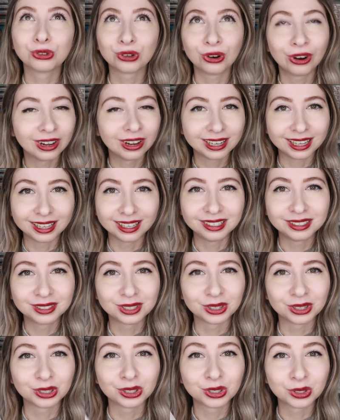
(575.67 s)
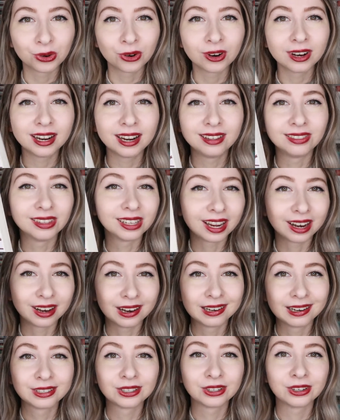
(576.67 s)
drawn into the story and the
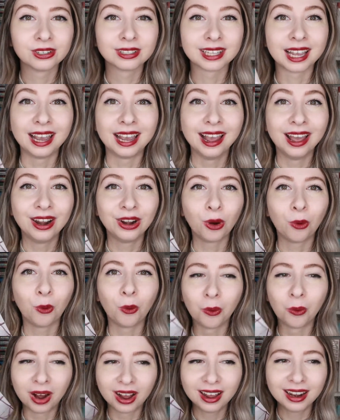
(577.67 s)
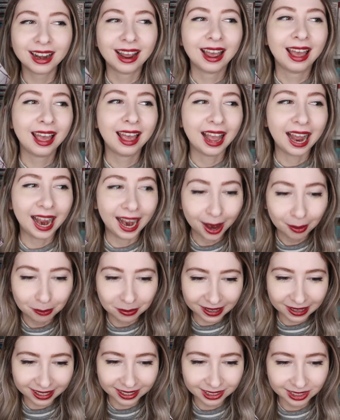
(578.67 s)
characters and what
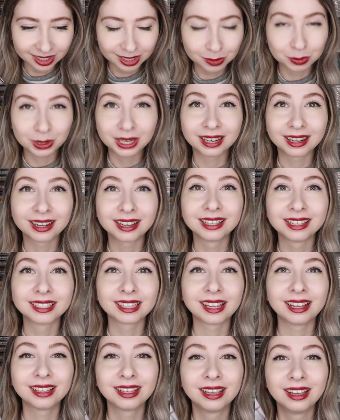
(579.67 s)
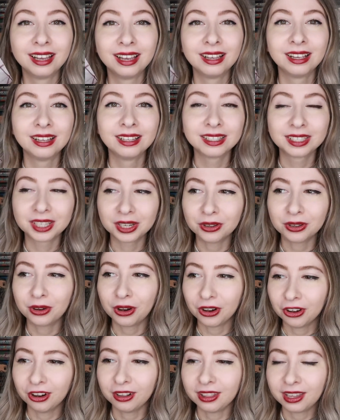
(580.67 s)
happens, because still
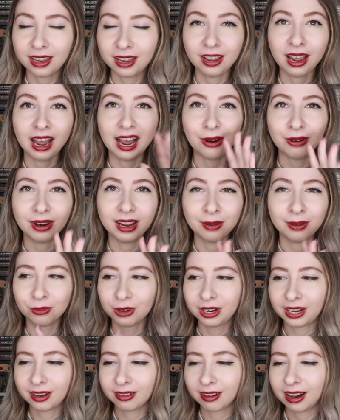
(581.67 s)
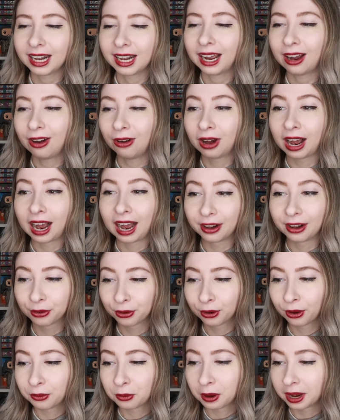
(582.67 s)
currently how I am reading right now, I
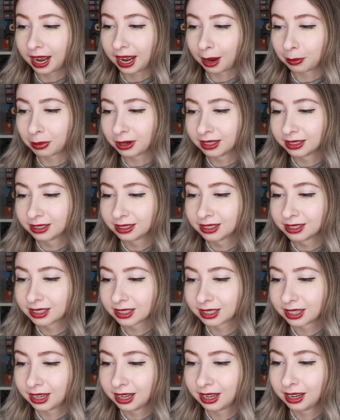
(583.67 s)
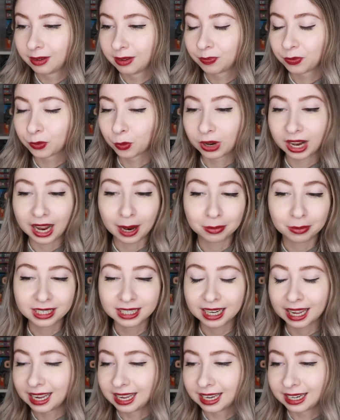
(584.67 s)
don't know what happens. What
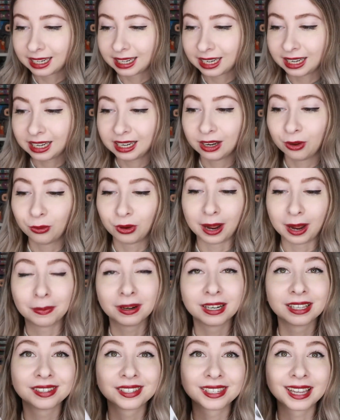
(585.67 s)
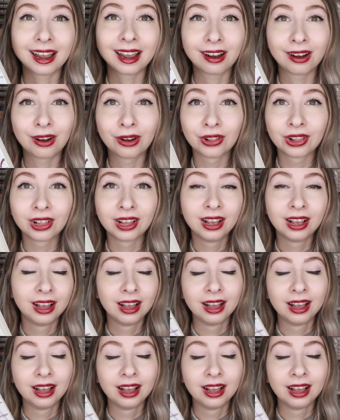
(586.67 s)
happened to Andy, what happened to Sal,